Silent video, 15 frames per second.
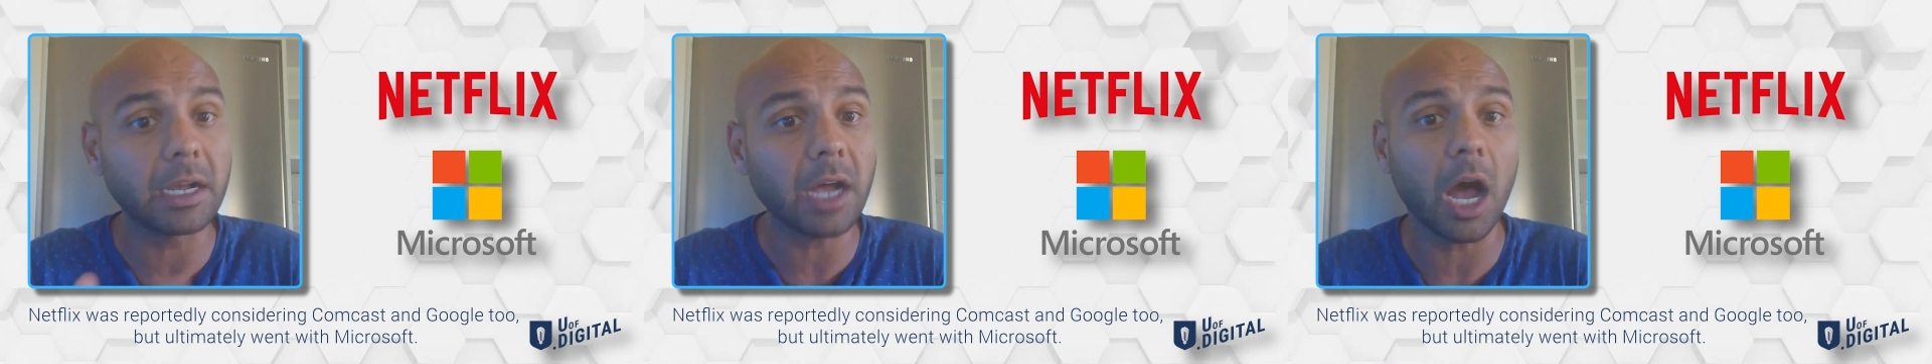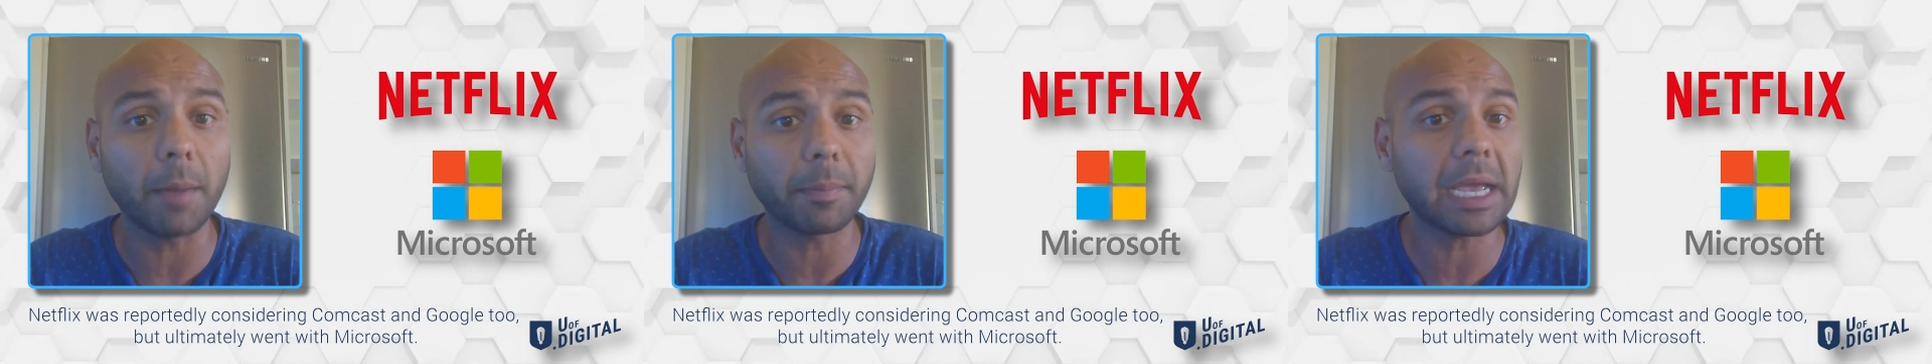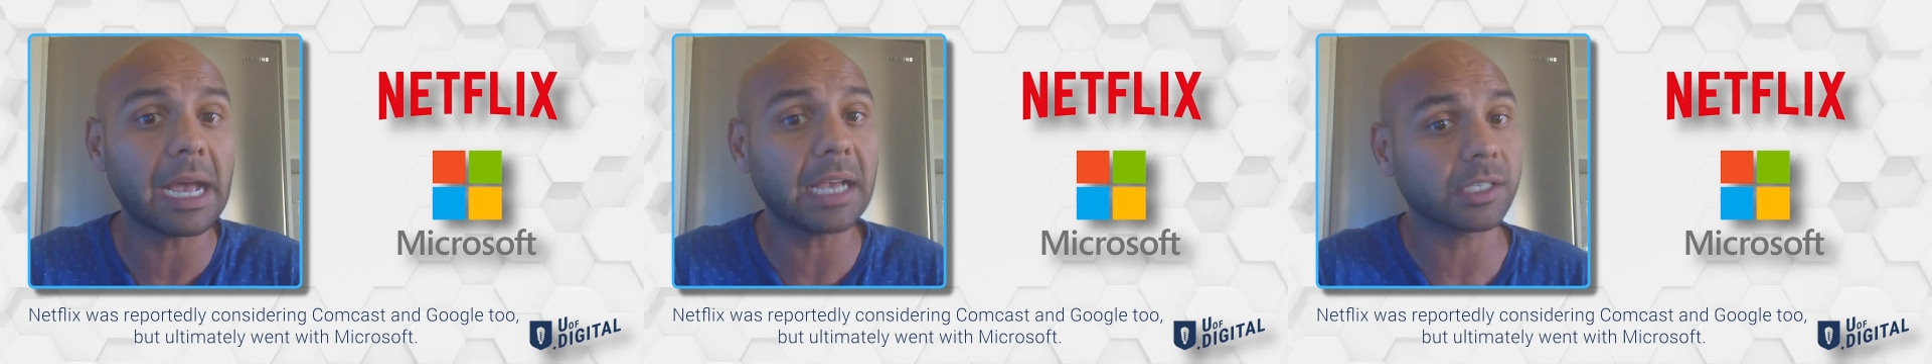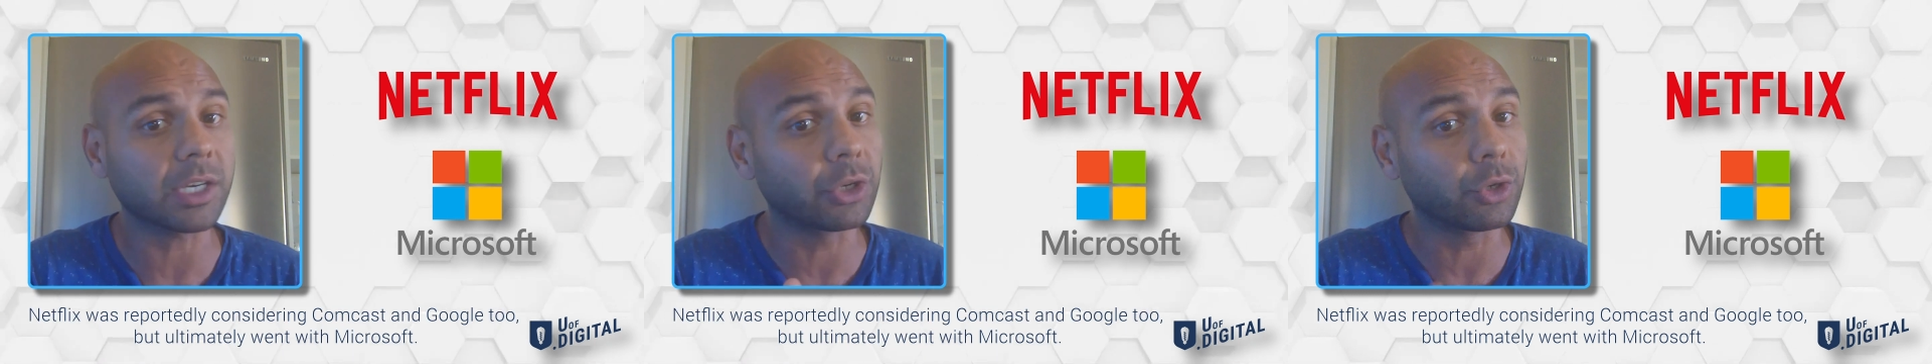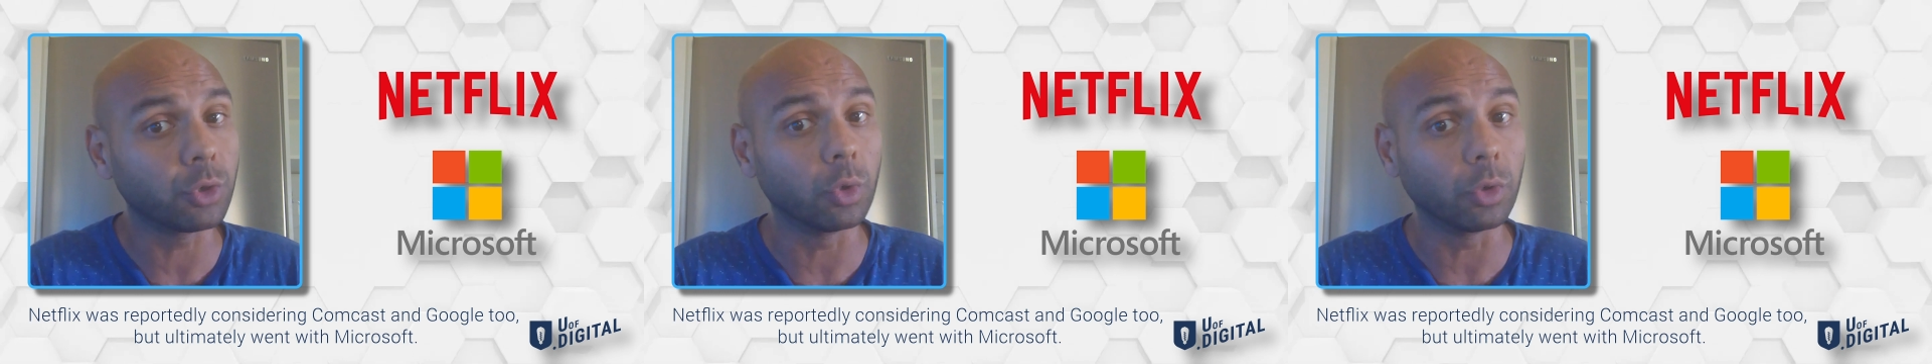Comcast
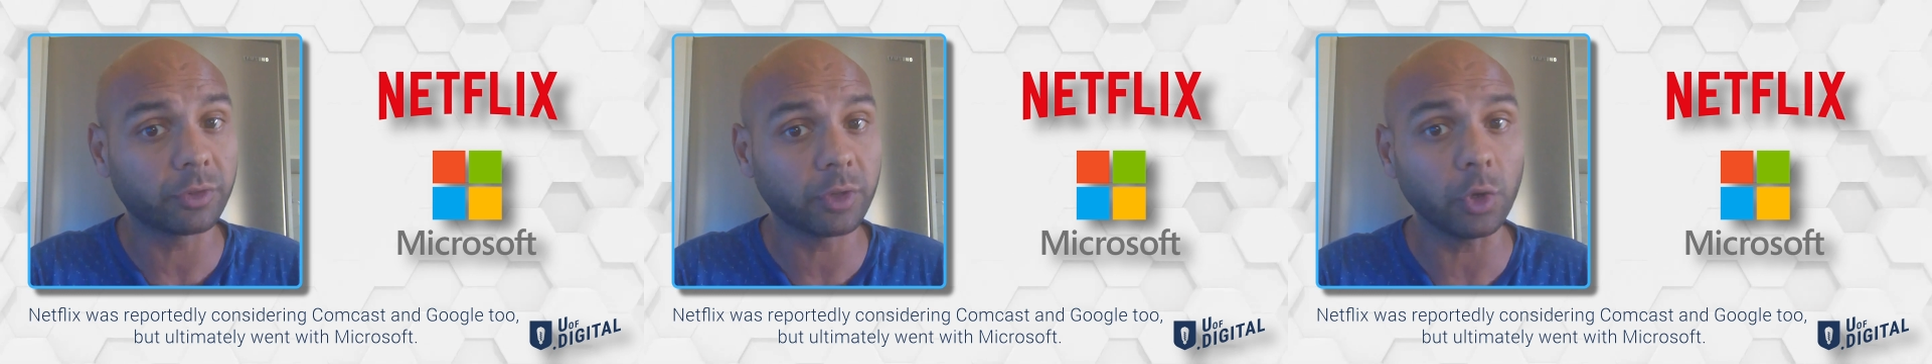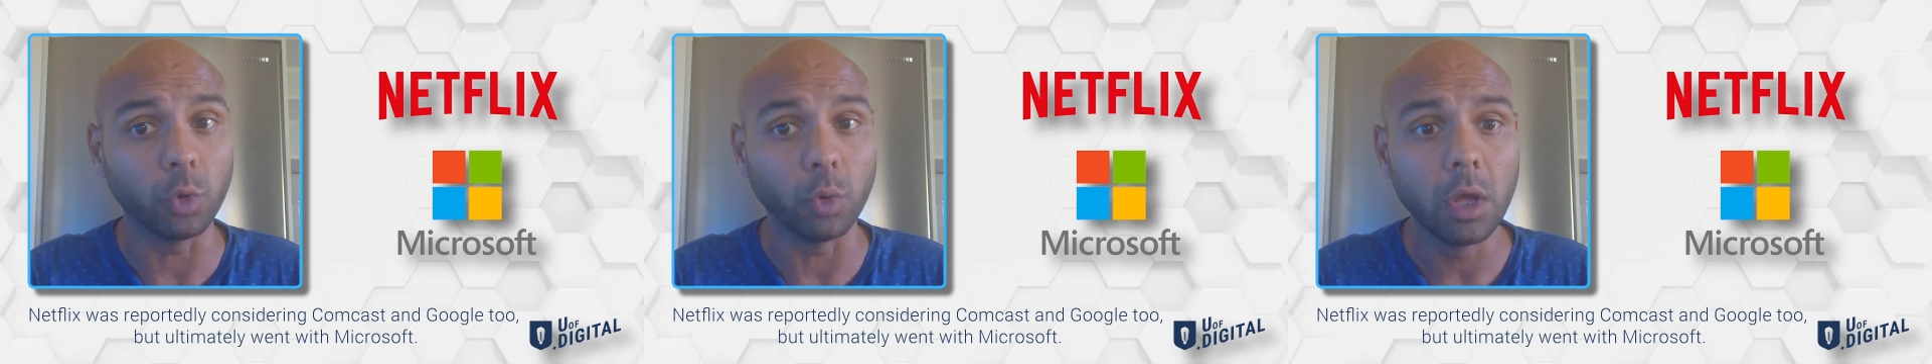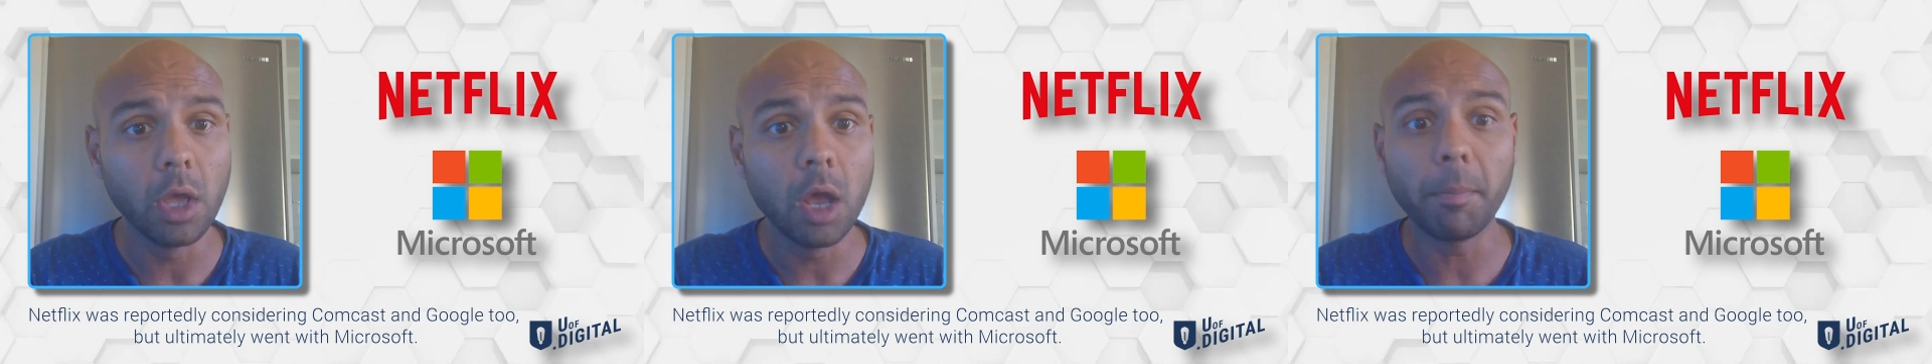and Google too,